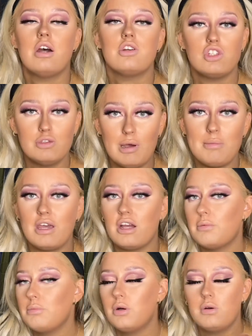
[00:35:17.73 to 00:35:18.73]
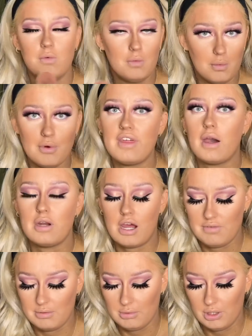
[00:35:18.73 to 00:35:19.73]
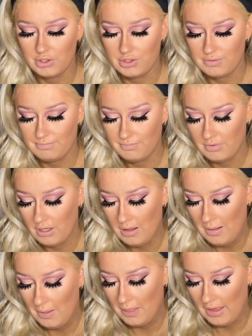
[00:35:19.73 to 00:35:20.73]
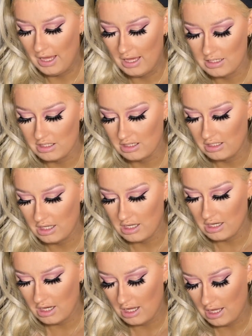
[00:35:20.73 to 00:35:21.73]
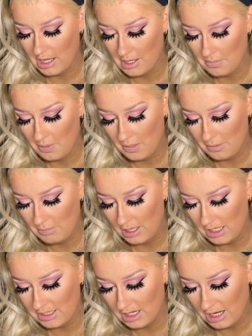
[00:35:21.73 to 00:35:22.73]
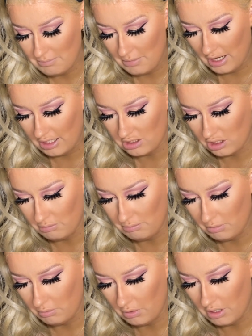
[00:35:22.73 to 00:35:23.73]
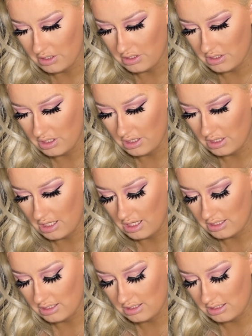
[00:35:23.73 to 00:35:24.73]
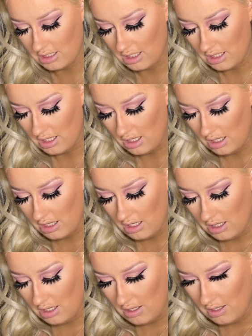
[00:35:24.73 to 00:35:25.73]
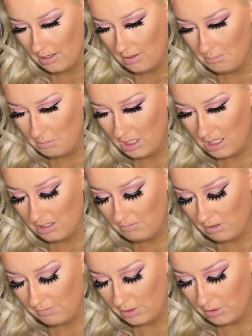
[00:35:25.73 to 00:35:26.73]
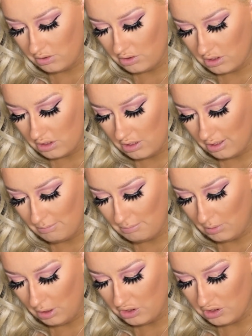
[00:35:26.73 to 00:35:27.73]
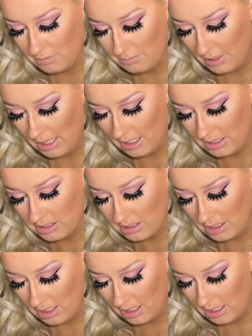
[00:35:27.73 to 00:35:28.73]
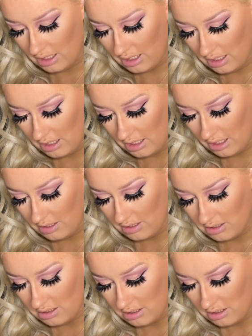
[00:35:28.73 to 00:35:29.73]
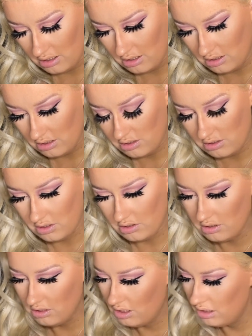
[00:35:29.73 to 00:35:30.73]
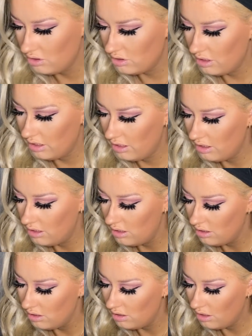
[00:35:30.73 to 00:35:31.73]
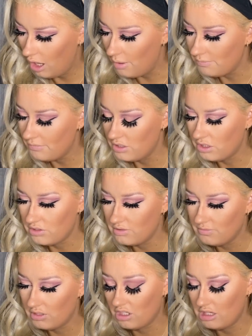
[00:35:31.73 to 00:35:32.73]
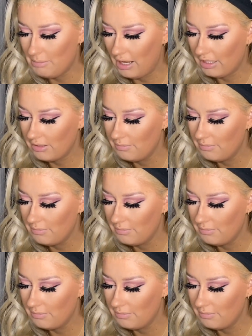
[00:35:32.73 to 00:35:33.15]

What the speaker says: do my makeup without having blush. And the palette that I picked up was this Makeup Revolution blush palette, and it doesn't actually, oh it does, it's on the back.